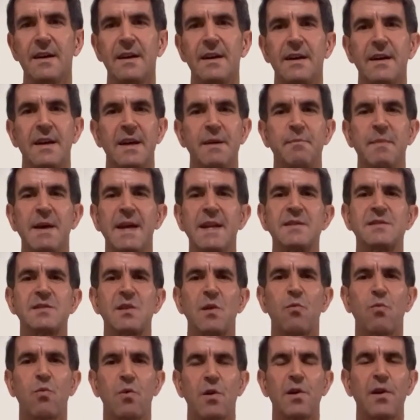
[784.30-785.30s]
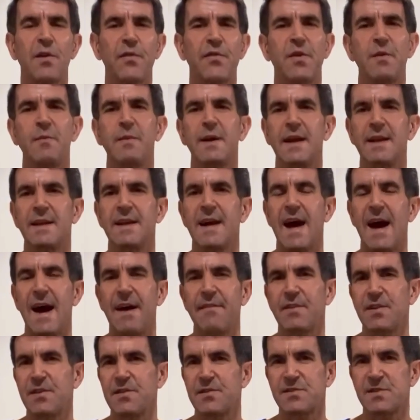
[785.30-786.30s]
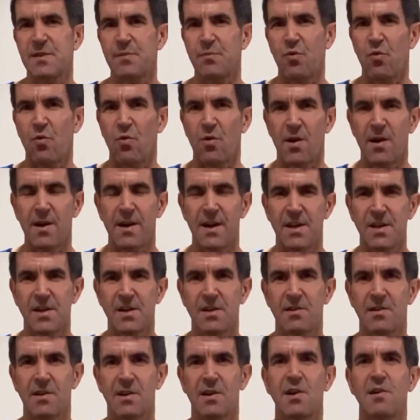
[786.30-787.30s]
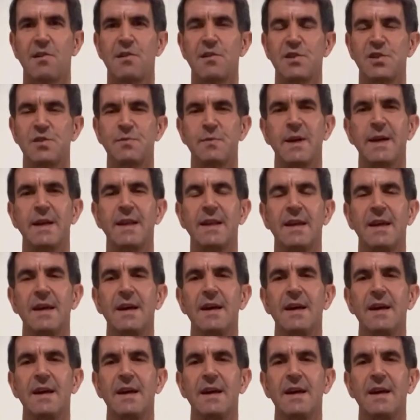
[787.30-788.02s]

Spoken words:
It means the world to me to have your support and your encouragement.